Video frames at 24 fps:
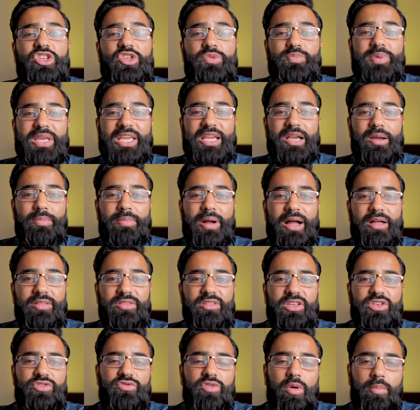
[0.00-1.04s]
speak about
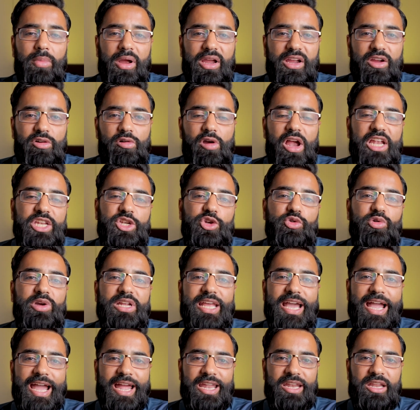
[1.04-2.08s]
this from a
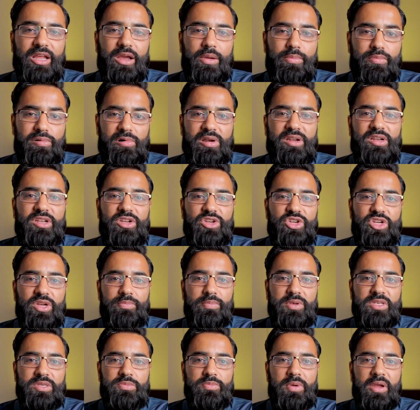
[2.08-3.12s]
graduate and apprenticeship
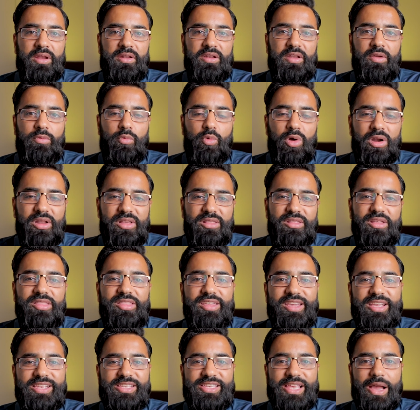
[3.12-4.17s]
perspective. What are the
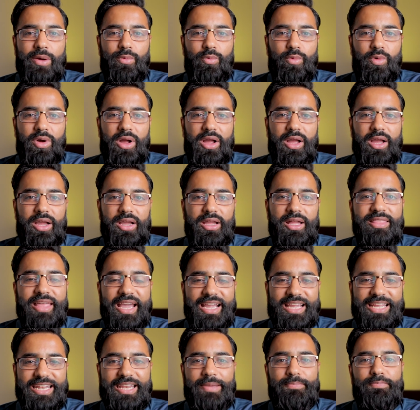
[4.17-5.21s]
things at work
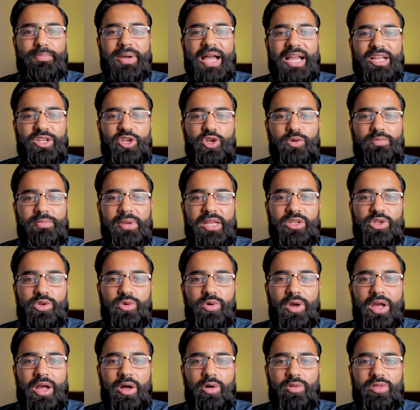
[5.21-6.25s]
that can impact your
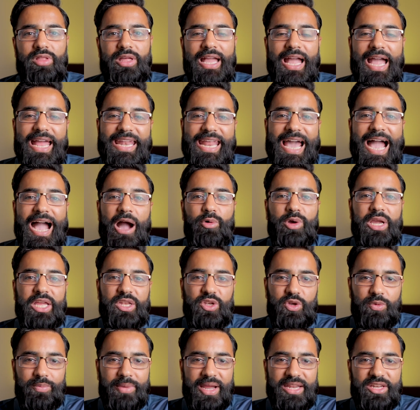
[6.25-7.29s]
mental health and how can
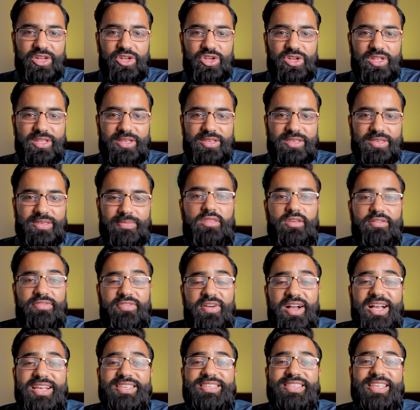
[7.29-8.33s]
you manage this? The
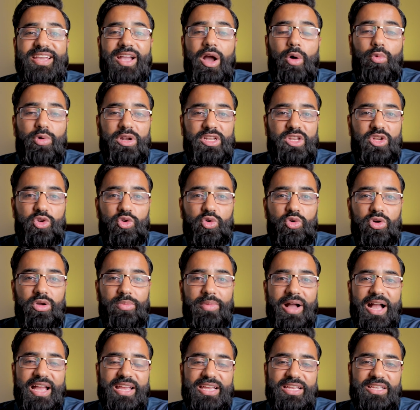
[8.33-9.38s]
first thing I want to talk
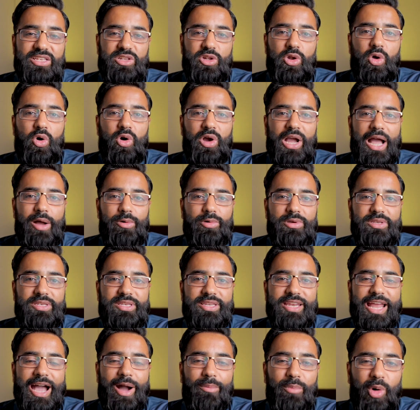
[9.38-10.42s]
about is long hours.
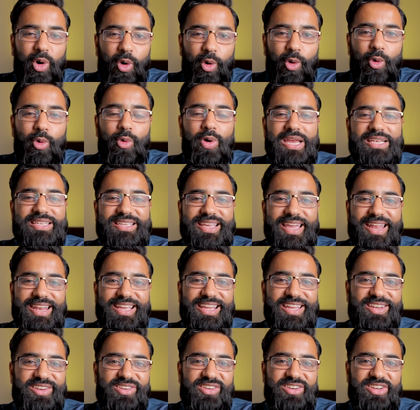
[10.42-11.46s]
Now, I'm always
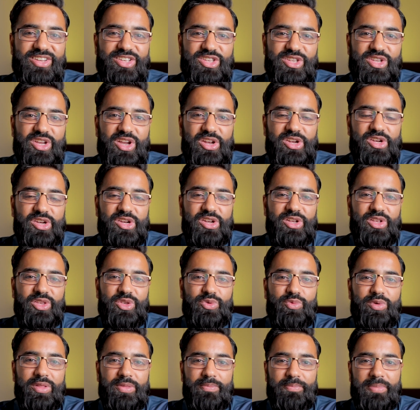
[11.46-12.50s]
getting into
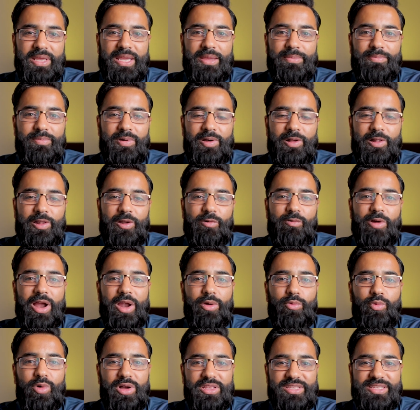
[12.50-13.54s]
discussions with people
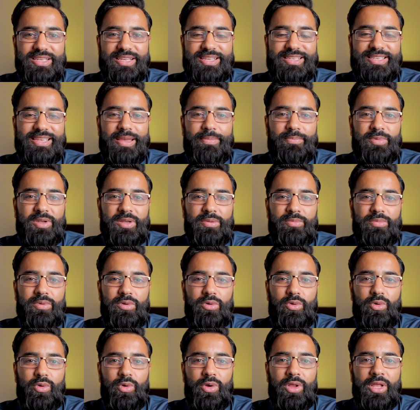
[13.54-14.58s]
around what's acceptable,